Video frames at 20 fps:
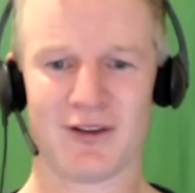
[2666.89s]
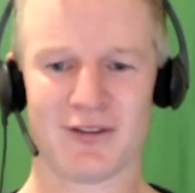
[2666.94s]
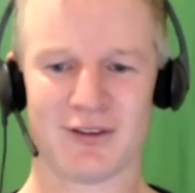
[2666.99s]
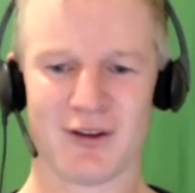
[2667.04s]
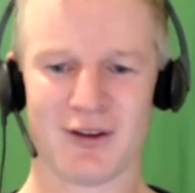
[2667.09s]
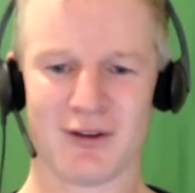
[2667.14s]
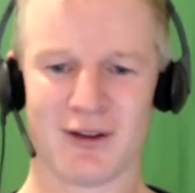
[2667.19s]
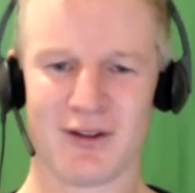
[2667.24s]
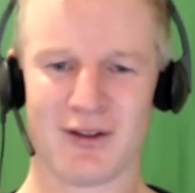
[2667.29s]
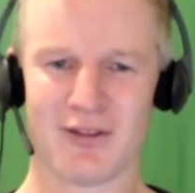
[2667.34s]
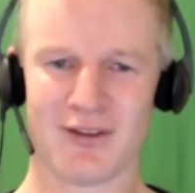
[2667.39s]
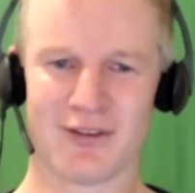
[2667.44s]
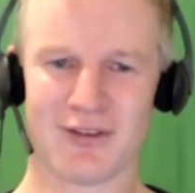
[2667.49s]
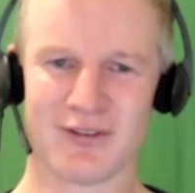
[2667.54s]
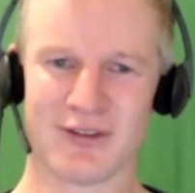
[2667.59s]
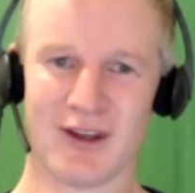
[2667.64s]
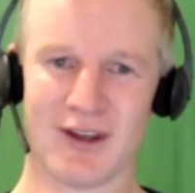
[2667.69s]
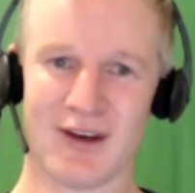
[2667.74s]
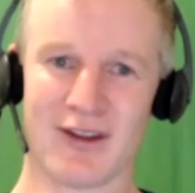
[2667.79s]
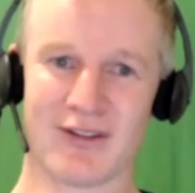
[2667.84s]
So in this
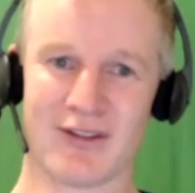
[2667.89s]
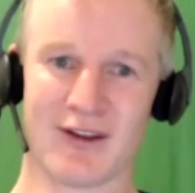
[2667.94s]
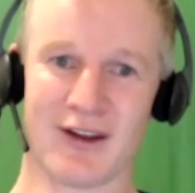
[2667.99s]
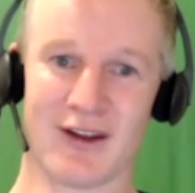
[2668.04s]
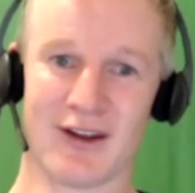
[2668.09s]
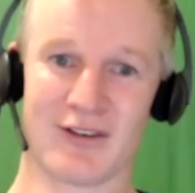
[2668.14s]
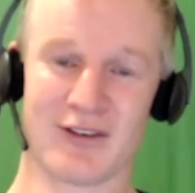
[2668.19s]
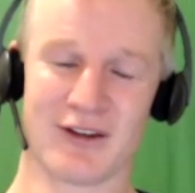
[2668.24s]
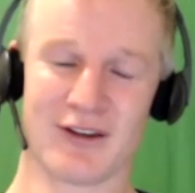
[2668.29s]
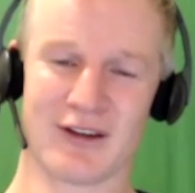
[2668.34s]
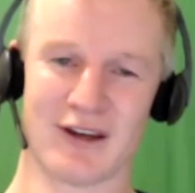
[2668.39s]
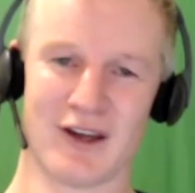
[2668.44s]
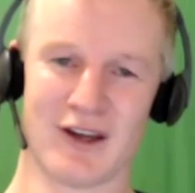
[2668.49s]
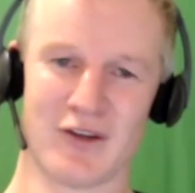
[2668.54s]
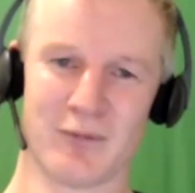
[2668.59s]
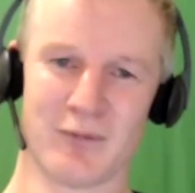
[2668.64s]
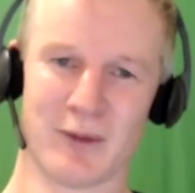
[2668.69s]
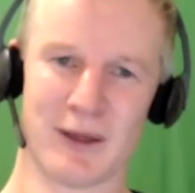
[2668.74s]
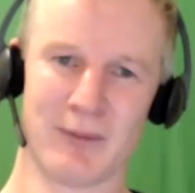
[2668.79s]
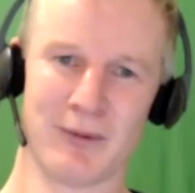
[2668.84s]
study, they actually
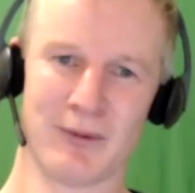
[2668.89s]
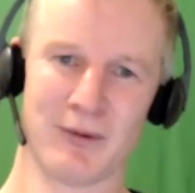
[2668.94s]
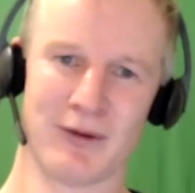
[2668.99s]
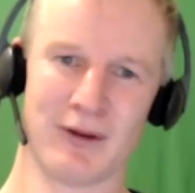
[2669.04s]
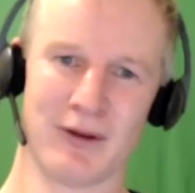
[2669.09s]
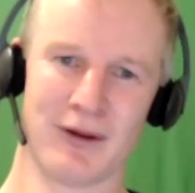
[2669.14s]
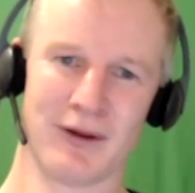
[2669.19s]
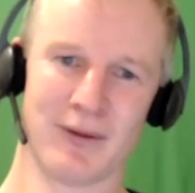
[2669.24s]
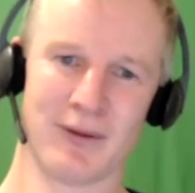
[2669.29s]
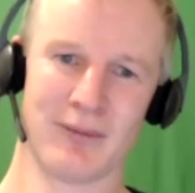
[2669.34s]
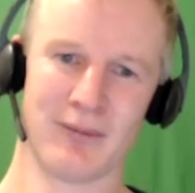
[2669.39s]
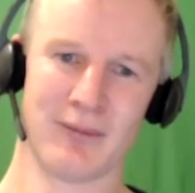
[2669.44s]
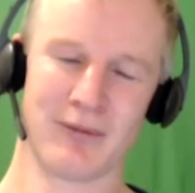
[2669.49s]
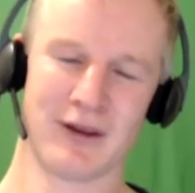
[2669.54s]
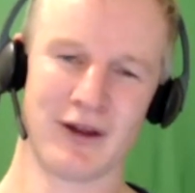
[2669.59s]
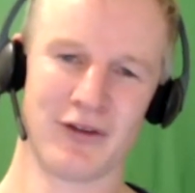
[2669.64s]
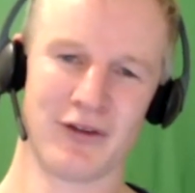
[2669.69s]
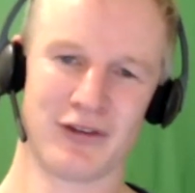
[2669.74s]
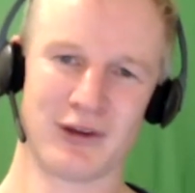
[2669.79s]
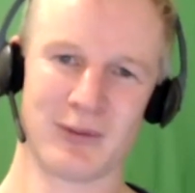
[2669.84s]
gave people a uh,
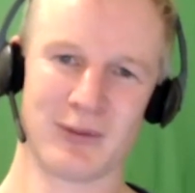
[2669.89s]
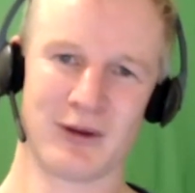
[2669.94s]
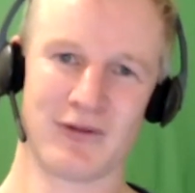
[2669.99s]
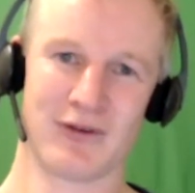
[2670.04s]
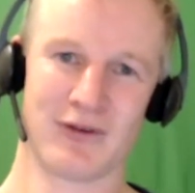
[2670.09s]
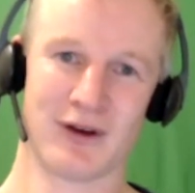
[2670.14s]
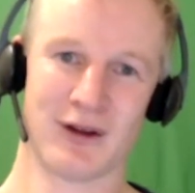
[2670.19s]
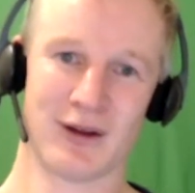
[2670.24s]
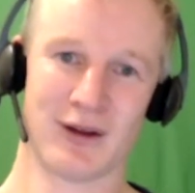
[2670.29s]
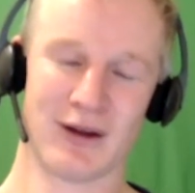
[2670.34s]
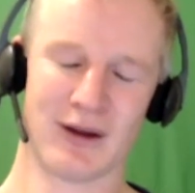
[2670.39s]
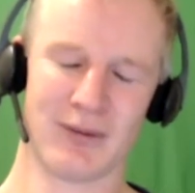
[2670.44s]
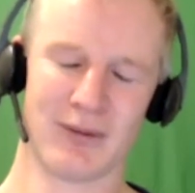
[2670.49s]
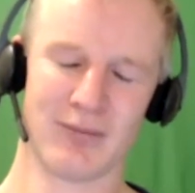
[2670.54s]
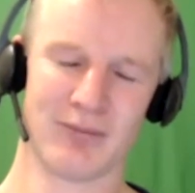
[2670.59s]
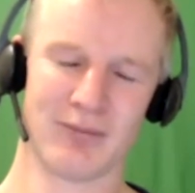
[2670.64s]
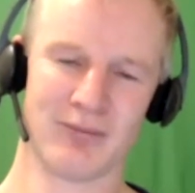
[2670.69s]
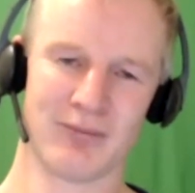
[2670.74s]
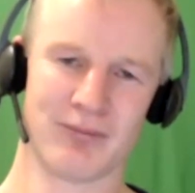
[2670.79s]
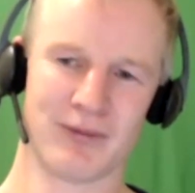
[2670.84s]
calcium and uh,
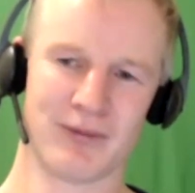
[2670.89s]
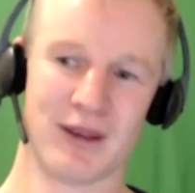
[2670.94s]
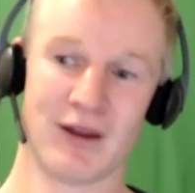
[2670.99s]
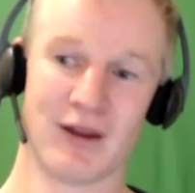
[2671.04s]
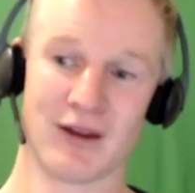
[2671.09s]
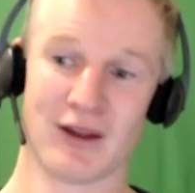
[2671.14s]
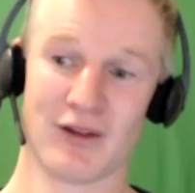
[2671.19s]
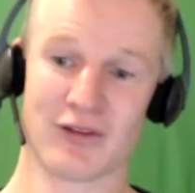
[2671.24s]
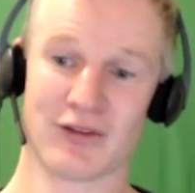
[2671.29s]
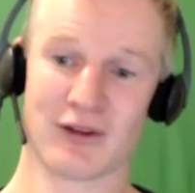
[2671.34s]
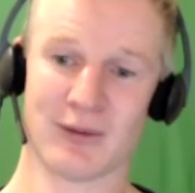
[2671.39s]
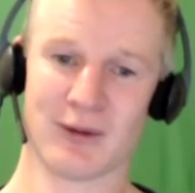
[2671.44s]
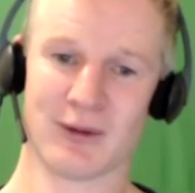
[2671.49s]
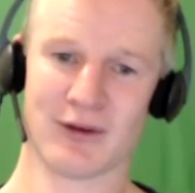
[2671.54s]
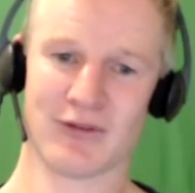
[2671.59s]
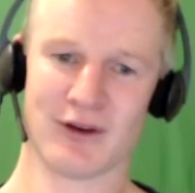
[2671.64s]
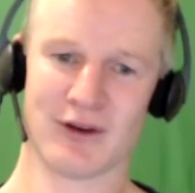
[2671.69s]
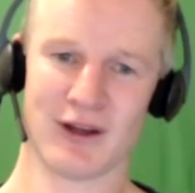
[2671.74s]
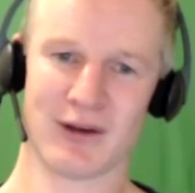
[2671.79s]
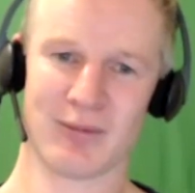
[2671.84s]
yeah, calcium and
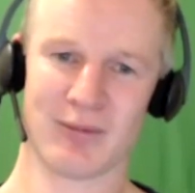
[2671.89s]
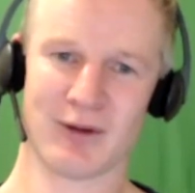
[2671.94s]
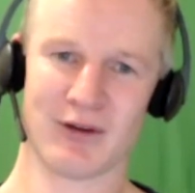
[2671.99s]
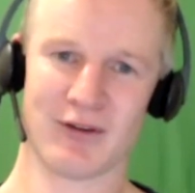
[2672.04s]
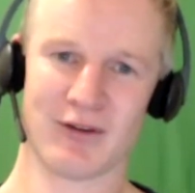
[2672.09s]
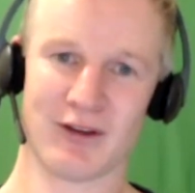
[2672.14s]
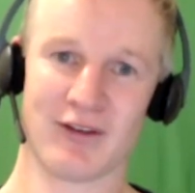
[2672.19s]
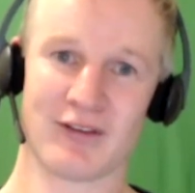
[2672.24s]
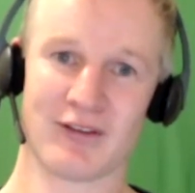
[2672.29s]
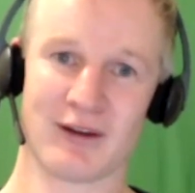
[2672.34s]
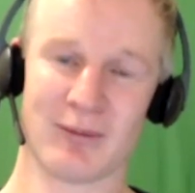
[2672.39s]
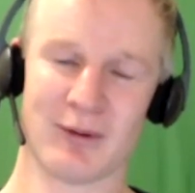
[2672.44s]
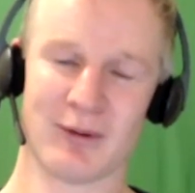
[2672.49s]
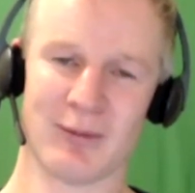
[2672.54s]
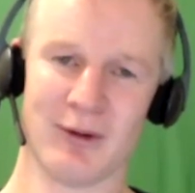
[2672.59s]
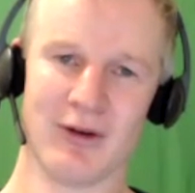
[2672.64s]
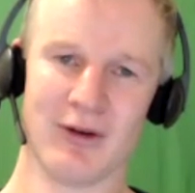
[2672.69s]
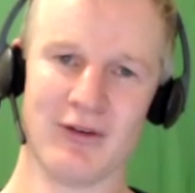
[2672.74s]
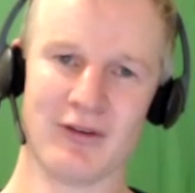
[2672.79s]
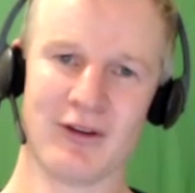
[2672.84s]
vitamin D
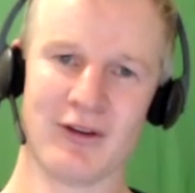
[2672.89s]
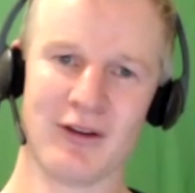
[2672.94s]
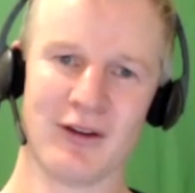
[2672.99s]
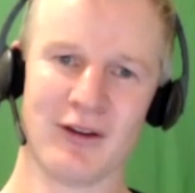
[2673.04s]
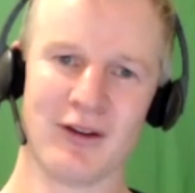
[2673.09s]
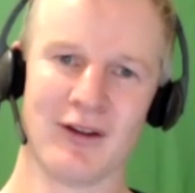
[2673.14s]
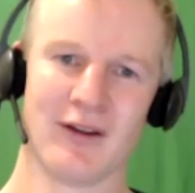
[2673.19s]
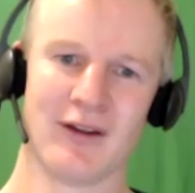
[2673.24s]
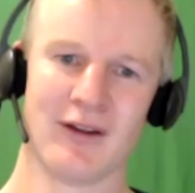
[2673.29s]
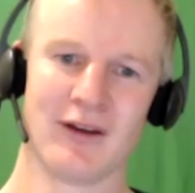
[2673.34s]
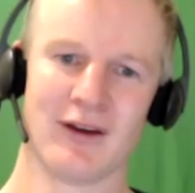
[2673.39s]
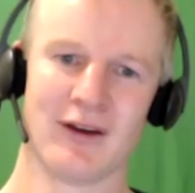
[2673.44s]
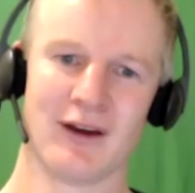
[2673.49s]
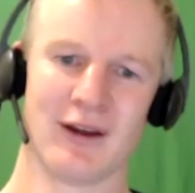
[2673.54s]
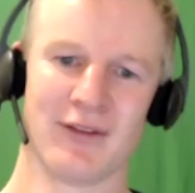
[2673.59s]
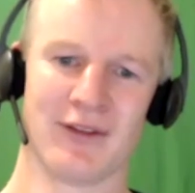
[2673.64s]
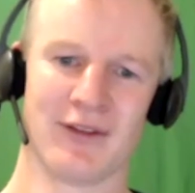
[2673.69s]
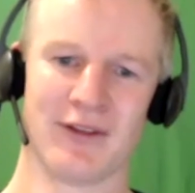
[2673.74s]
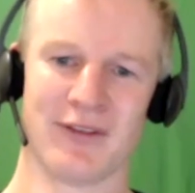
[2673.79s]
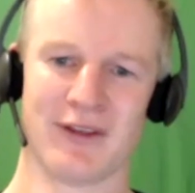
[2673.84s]
supplement,
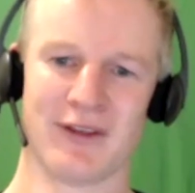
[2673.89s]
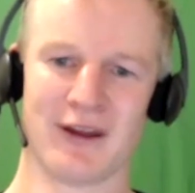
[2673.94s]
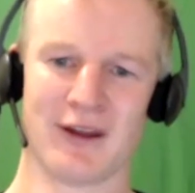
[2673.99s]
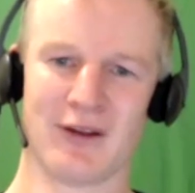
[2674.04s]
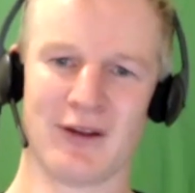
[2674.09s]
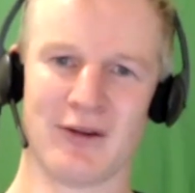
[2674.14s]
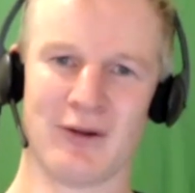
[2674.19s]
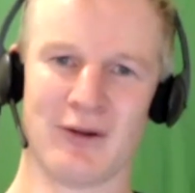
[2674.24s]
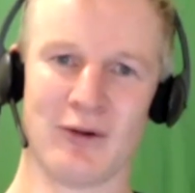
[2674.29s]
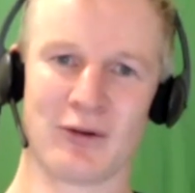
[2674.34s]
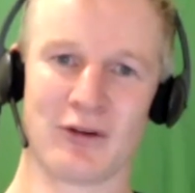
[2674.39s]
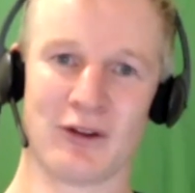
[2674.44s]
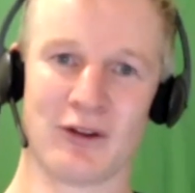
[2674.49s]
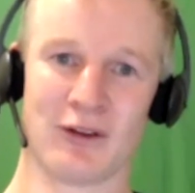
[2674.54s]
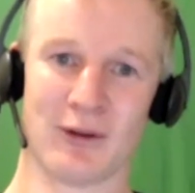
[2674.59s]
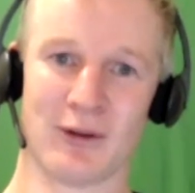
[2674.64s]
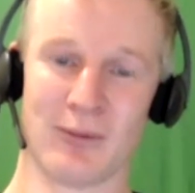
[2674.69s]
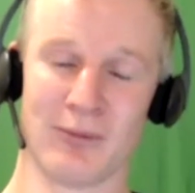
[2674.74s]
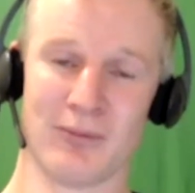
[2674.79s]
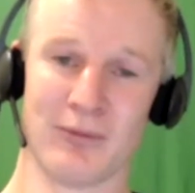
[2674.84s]
and then they looked at
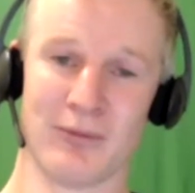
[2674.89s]
them.